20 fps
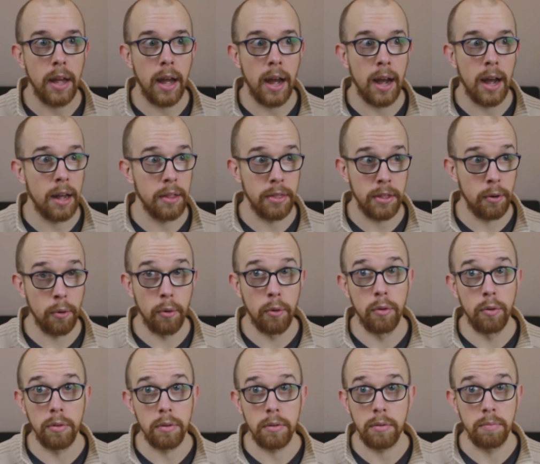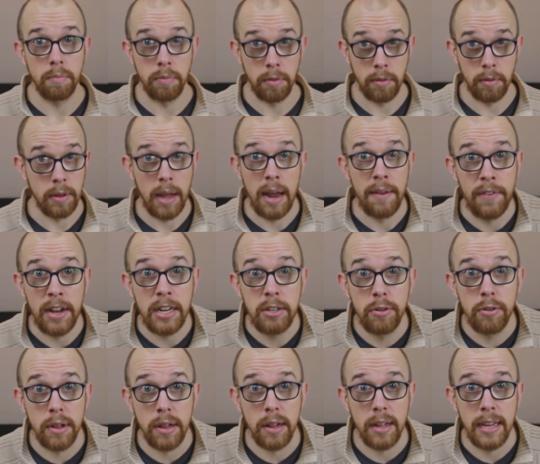They're all
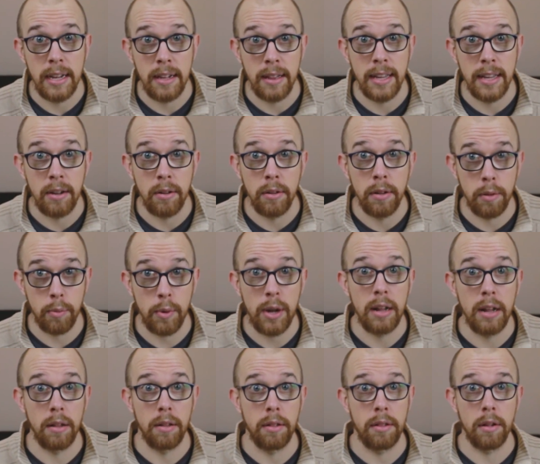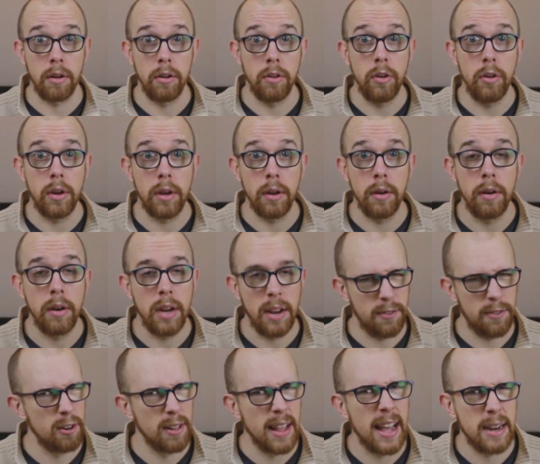Adventurers League legal as well. So you can,
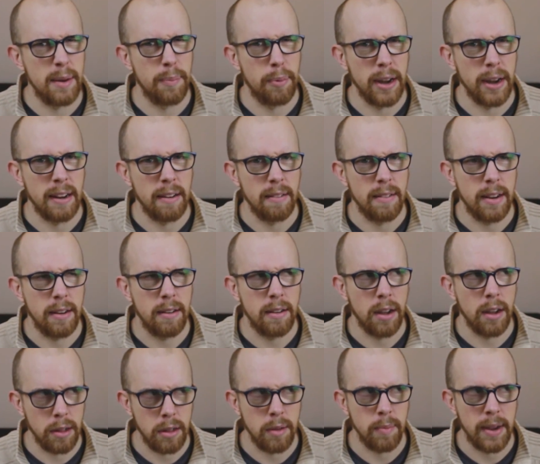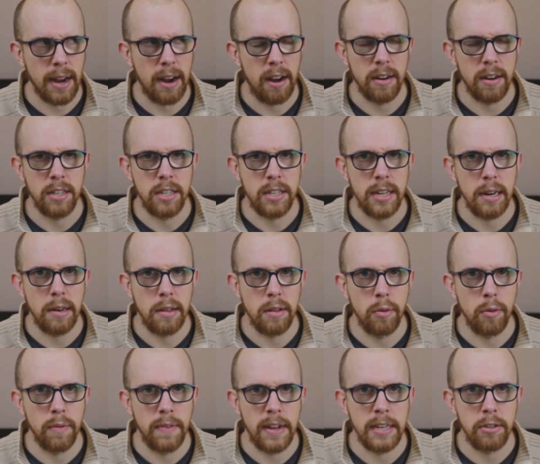if you're allowed to bring custom character sheets
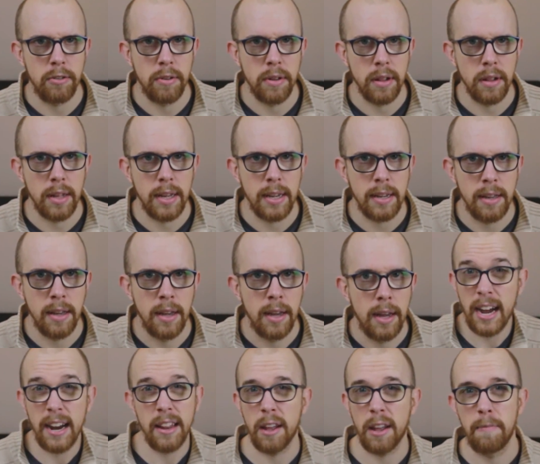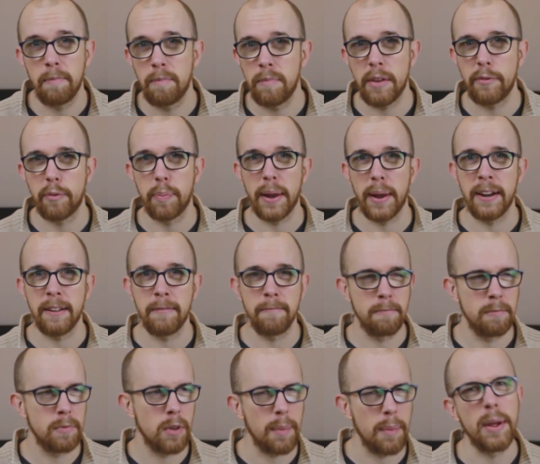to Adventurers League, I don't know, never played
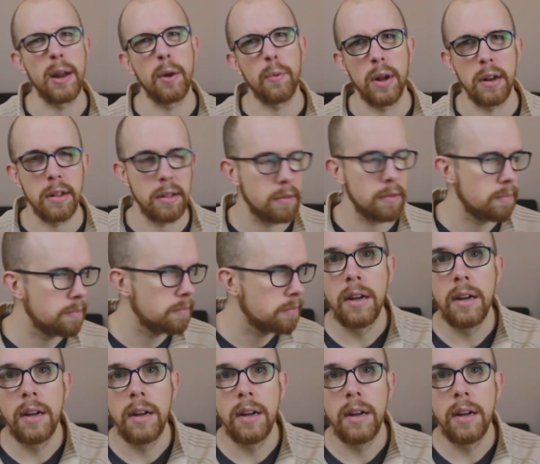it. I played it once.